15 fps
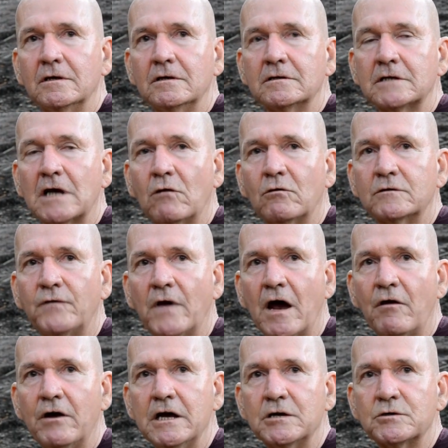so it was
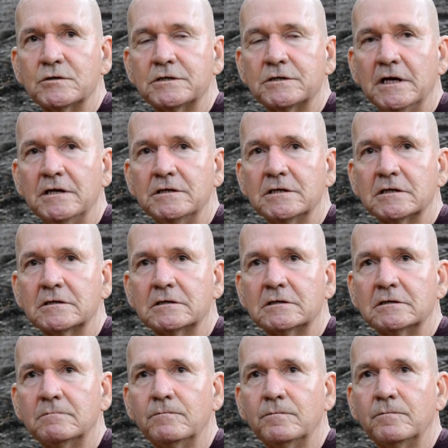very interesting just
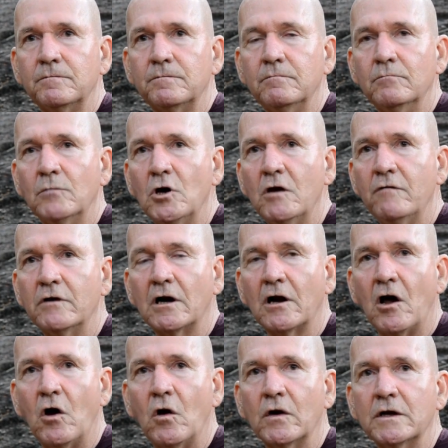moving
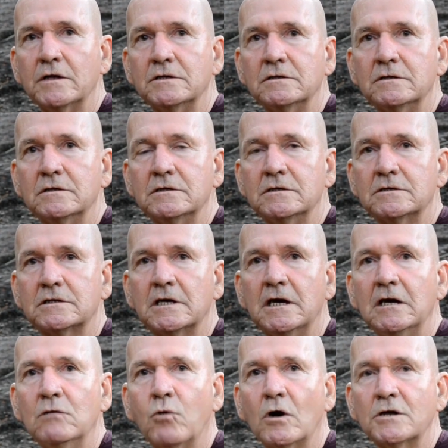along and see,
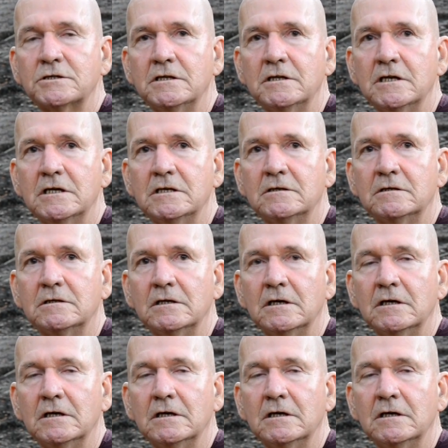watching these,